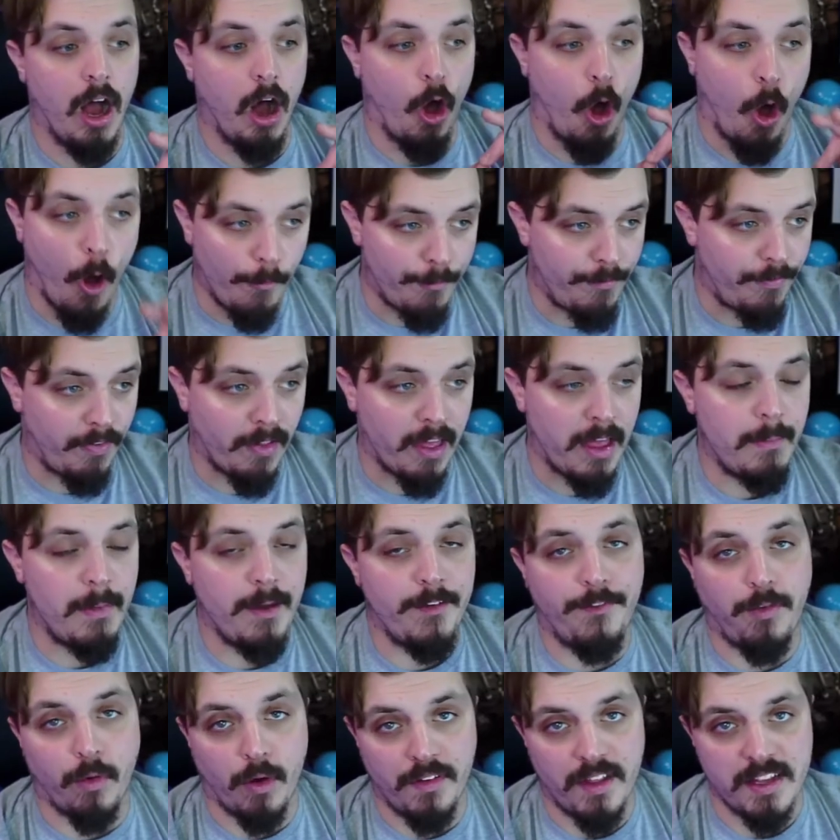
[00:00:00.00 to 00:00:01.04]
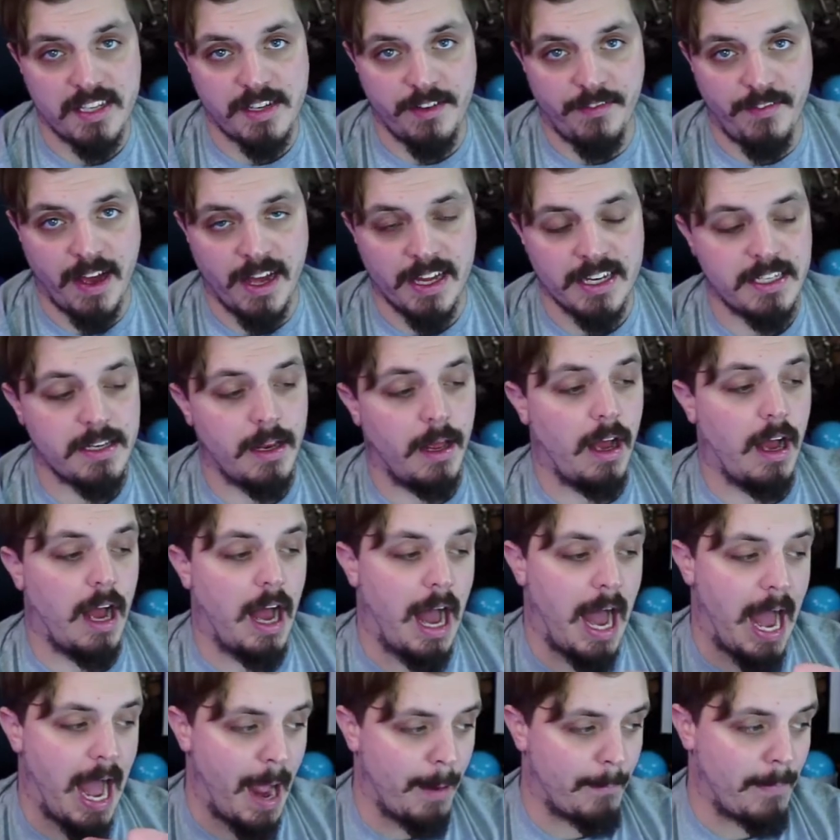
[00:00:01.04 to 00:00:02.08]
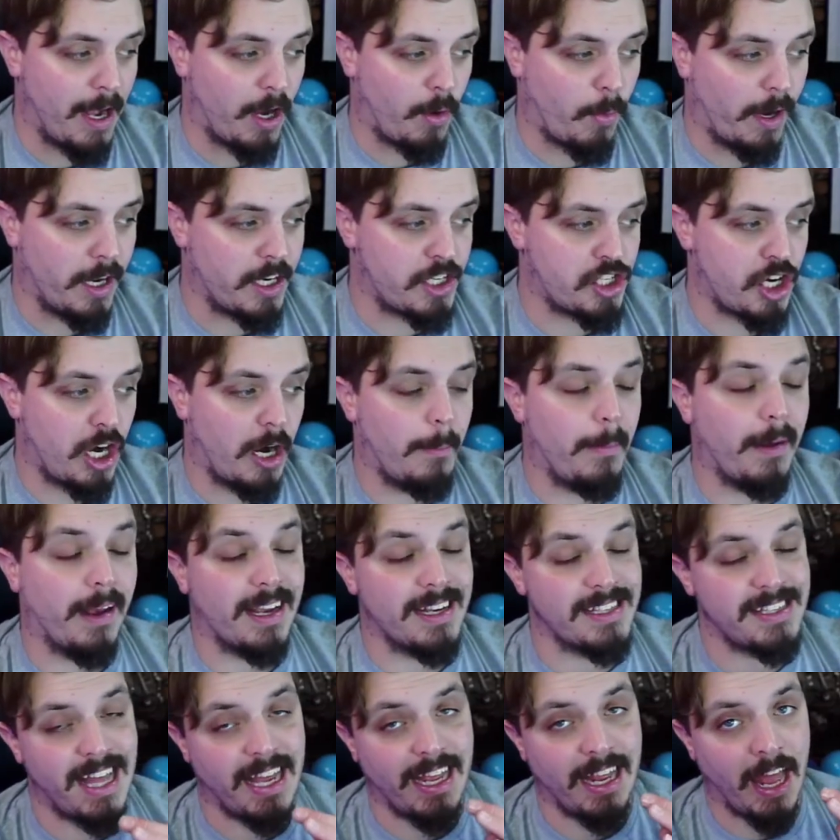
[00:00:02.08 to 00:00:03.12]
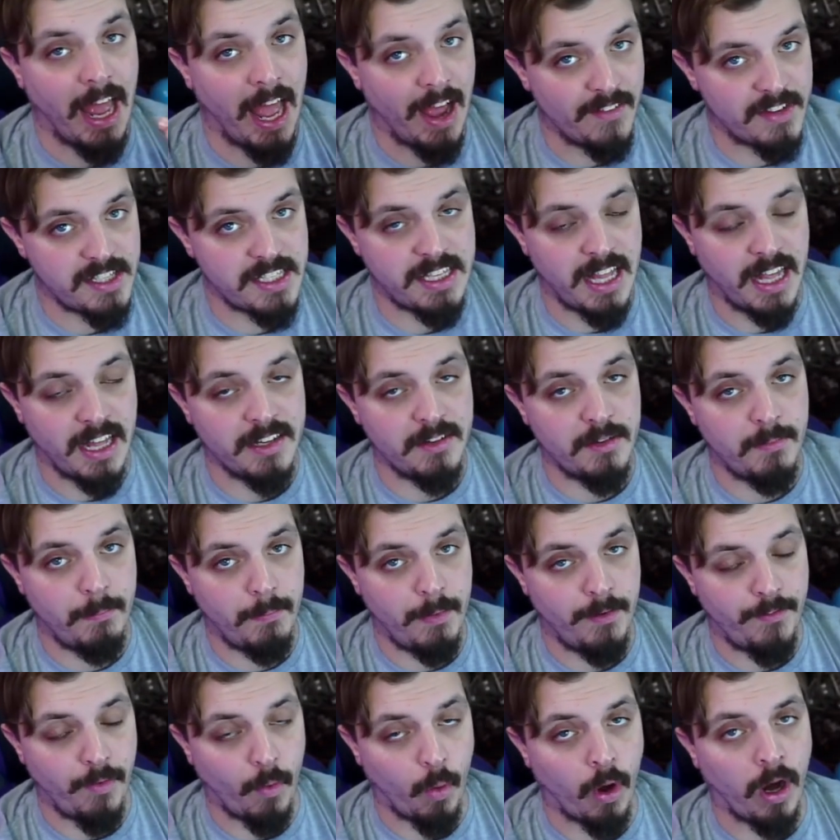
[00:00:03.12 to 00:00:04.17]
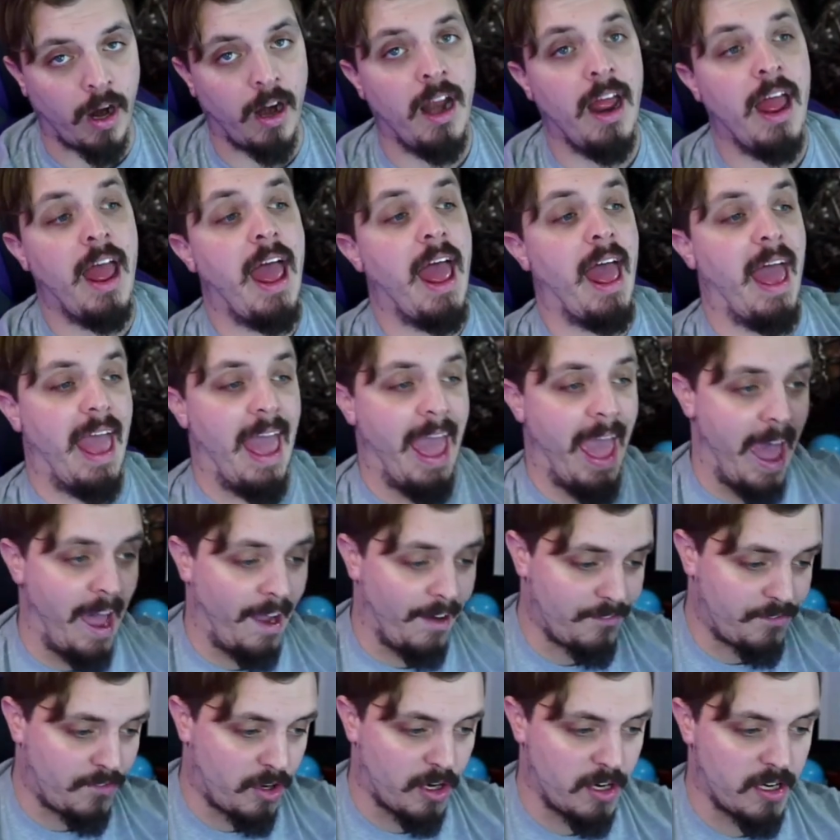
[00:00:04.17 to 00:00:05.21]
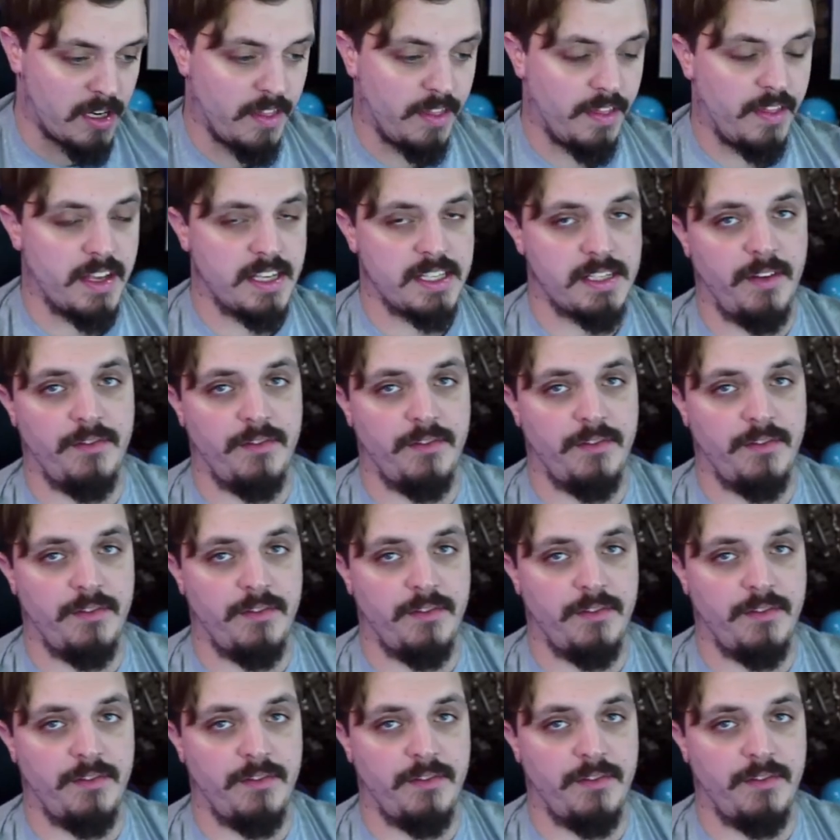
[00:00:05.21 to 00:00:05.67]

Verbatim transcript: Hopefully before this event, I'm not quite sure, because they have said before after this